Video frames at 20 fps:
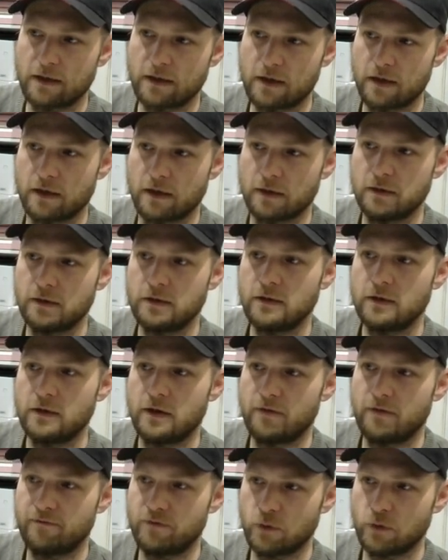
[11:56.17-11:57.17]
a cut
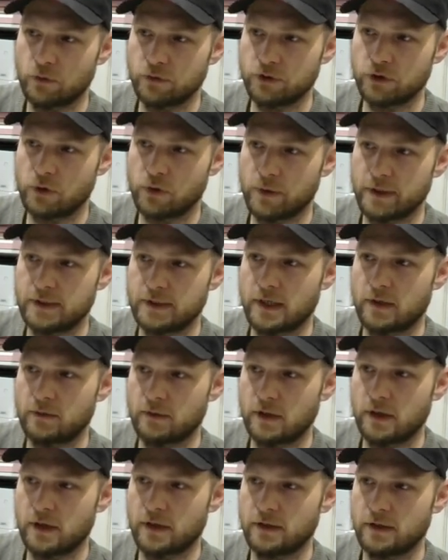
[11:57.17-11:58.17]
of 400 quid down
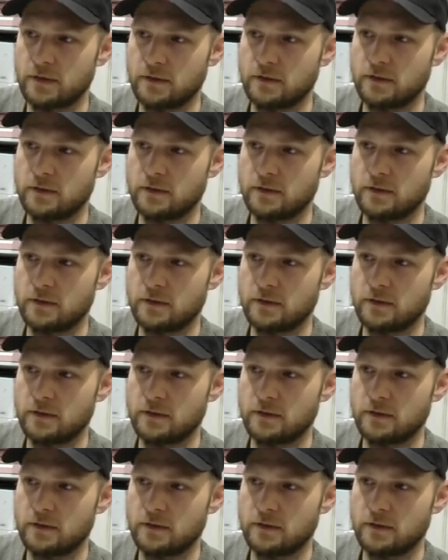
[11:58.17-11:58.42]
the line.